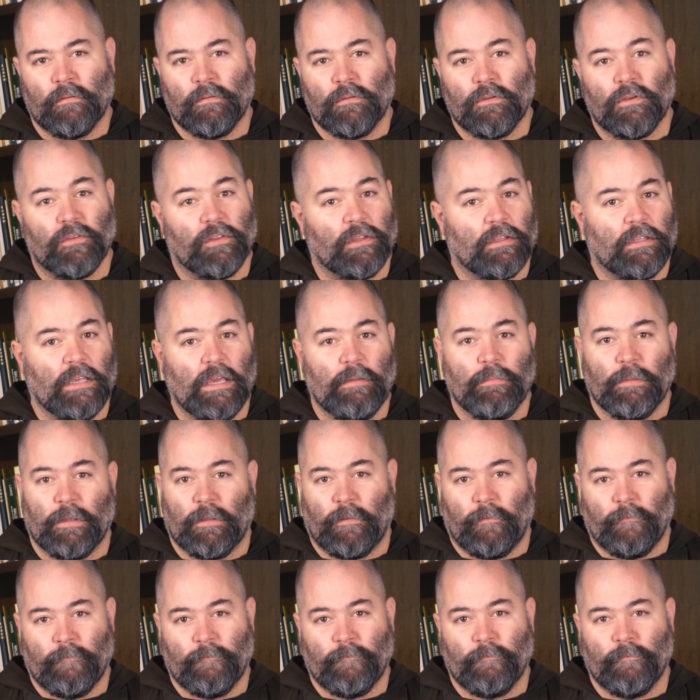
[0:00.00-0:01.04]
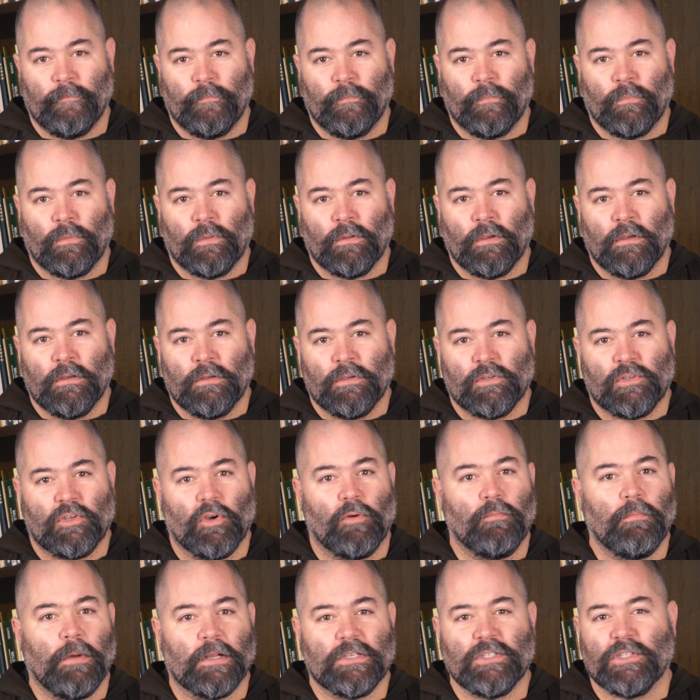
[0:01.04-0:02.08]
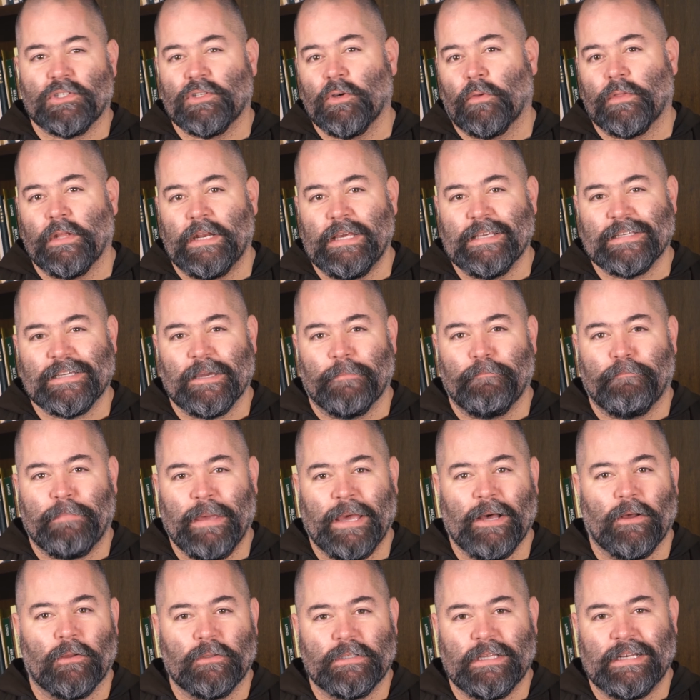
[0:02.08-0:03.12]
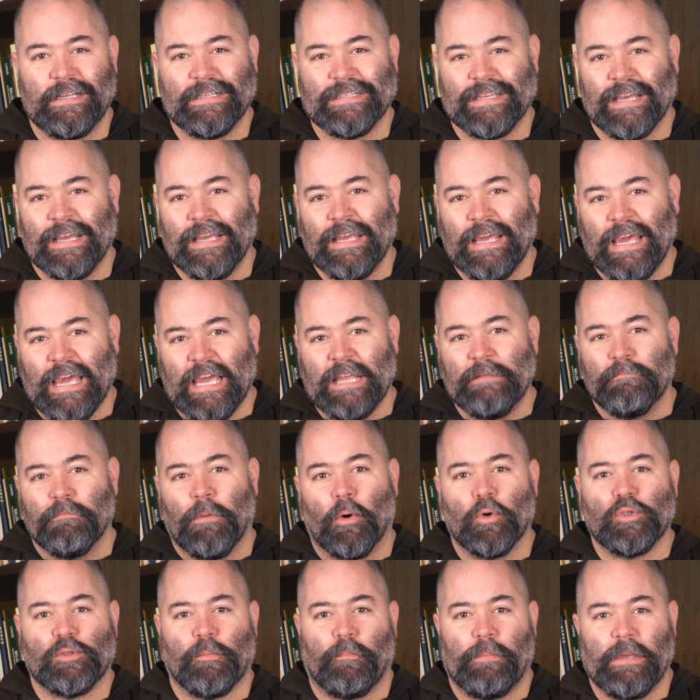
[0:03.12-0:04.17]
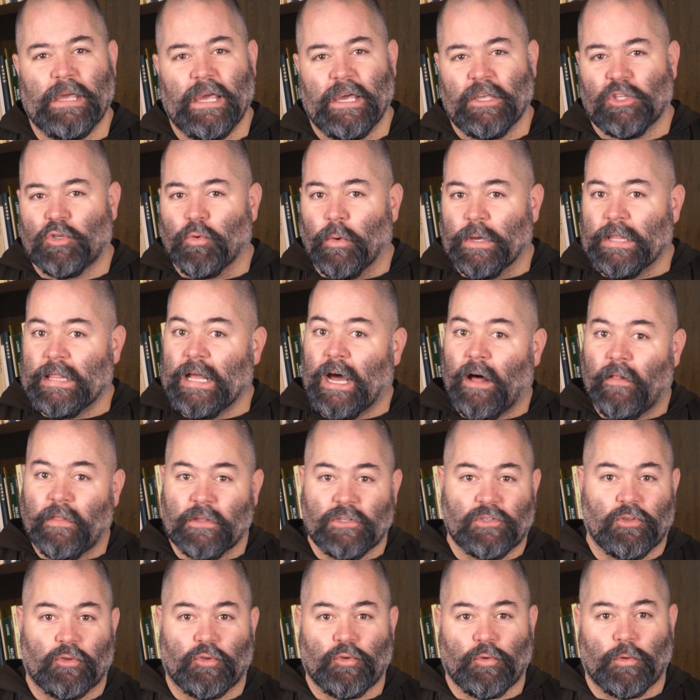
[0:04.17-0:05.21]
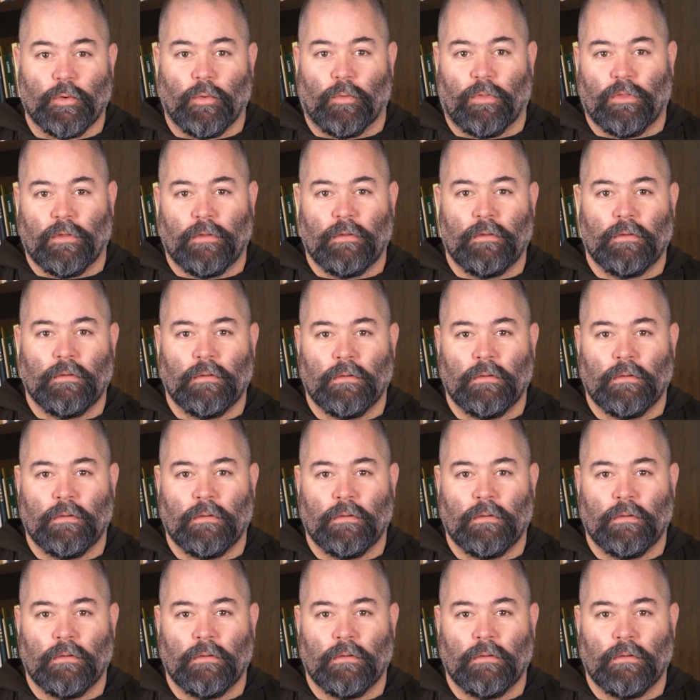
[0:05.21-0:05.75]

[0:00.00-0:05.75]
to the demon, so much so that he's compelled in his inmost being to acknowledge the truth.